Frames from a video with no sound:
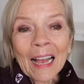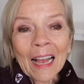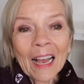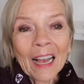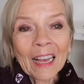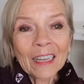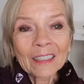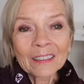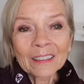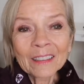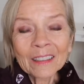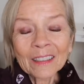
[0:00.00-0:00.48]

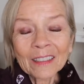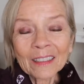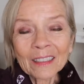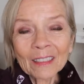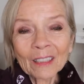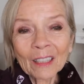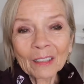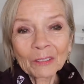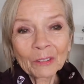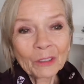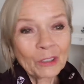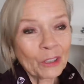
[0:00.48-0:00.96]
and
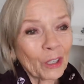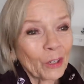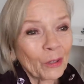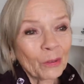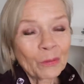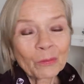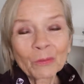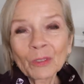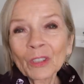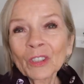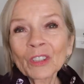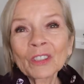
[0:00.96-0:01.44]
you know,
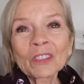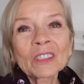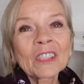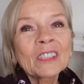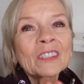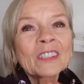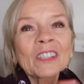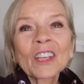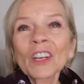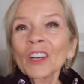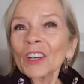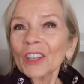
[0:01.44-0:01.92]
just
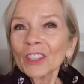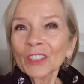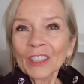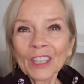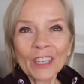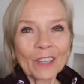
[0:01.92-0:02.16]
discard